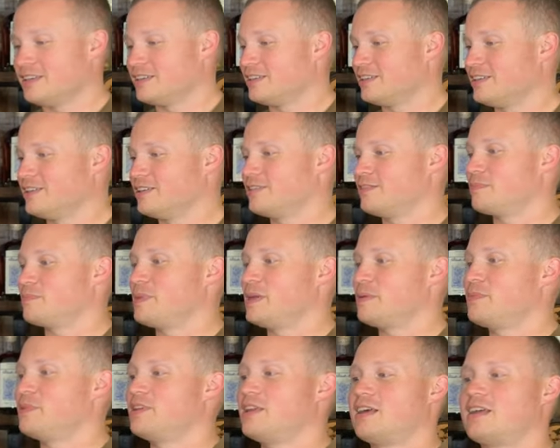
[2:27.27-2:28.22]
you know,
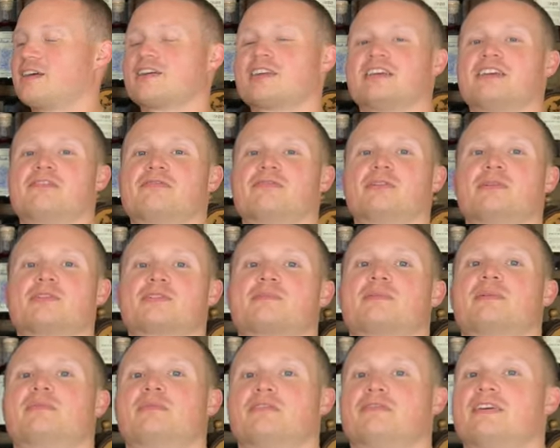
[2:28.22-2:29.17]
maybe that honey influence,
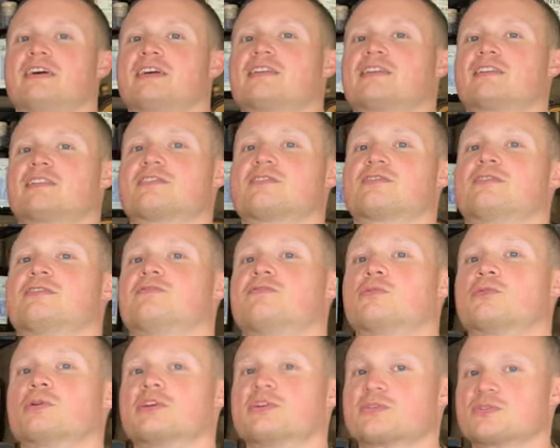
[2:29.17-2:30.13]
maybe the fact that it's only
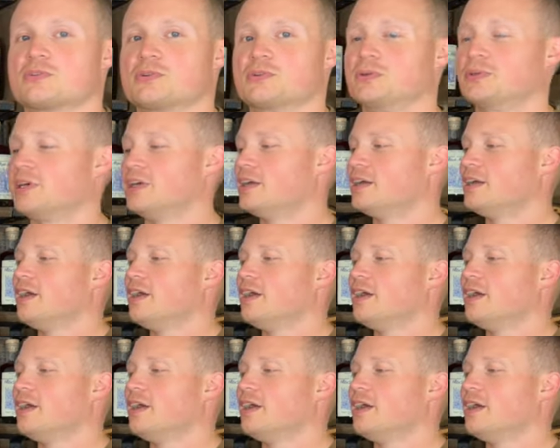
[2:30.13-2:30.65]
4 years old,